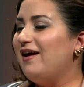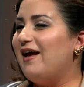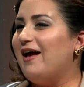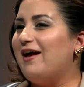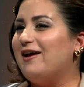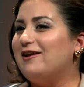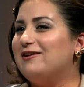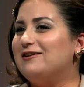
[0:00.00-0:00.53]

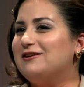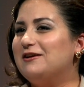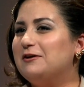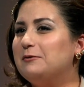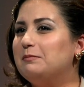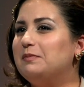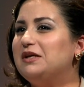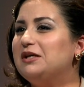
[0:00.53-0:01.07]
And
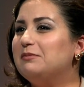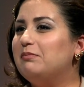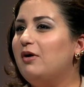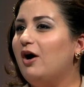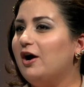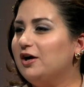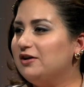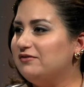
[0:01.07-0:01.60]
being
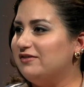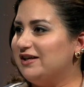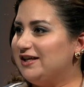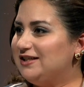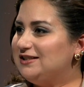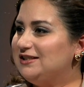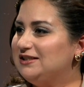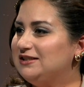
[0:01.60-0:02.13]
part of
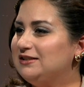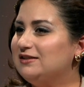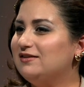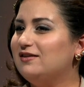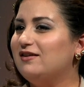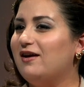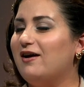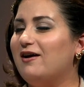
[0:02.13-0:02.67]
it,
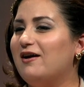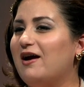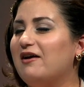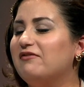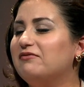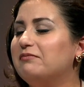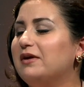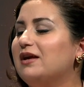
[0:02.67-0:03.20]
uh,
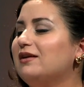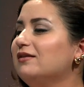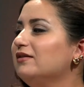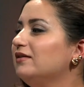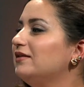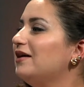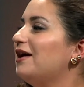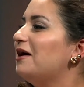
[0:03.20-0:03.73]
I've made
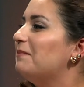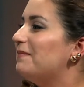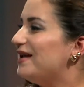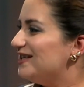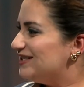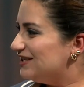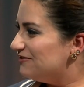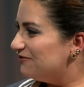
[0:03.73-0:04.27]

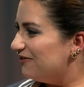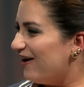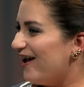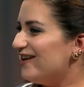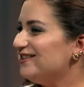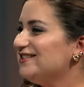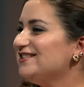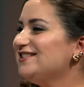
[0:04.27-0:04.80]
amazing
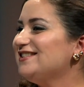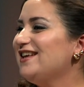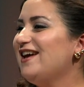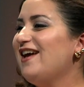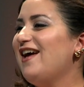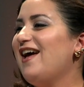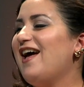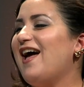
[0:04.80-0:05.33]
friends,
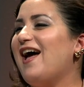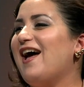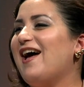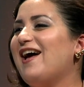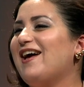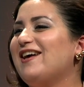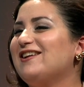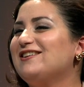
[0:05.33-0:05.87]

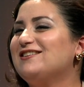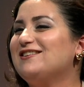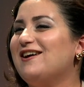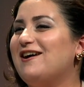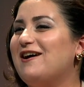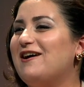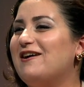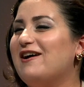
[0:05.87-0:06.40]
and uh,
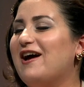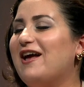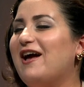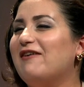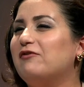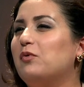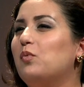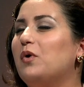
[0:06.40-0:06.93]
I
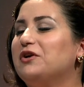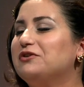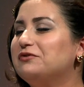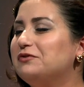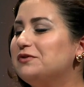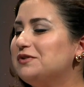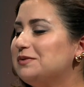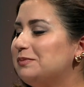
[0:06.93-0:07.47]
have a
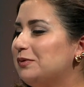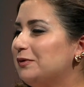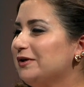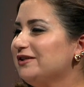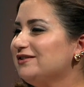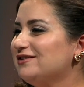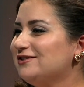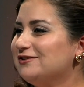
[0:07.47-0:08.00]
wonderful
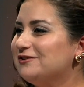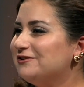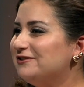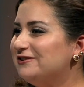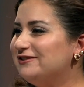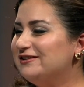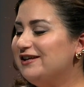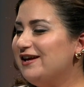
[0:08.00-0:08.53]
support
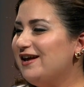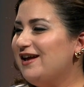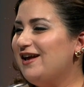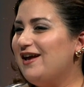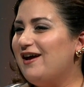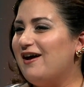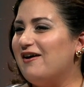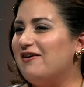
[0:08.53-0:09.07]
circle
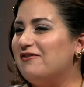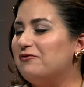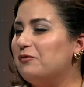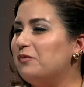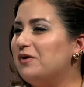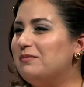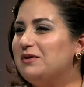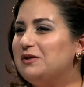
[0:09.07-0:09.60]
of
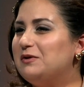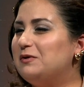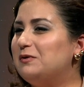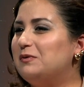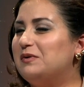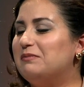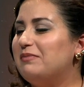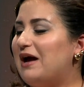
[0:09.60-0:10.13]
women
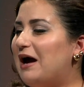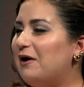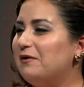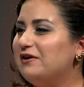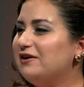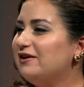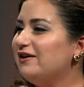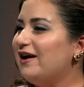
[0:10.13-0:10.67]
who
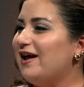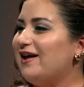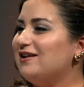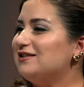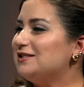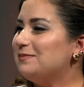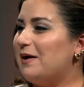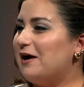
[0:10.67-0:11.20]
empower
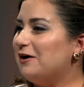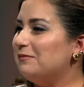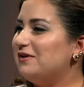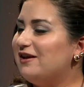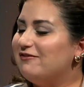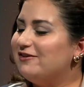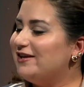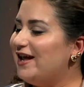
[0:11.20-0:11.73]
and inspire
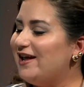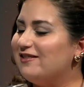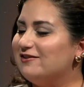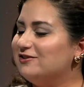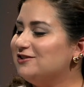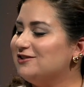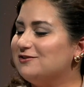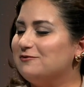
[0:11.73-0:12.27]
me every day.
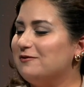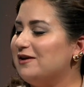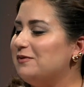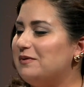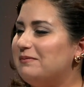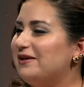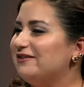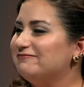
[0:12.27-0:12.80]
They're just
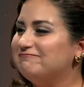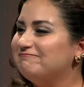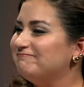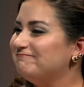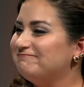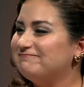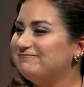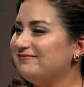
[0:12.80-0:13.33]
great women.
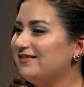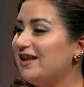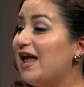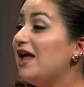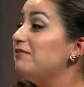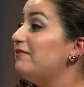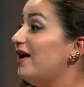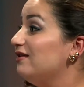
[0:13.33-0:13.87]

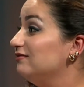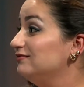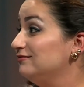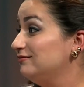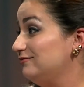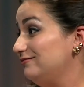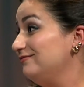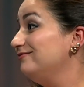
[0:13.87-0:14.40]
And men.
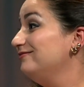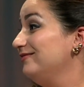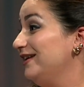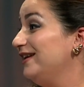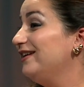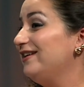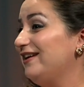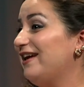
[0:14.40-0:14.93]
And
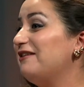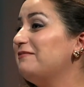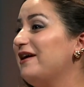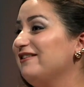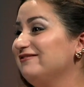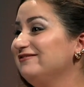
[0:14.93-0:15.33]
men. And men.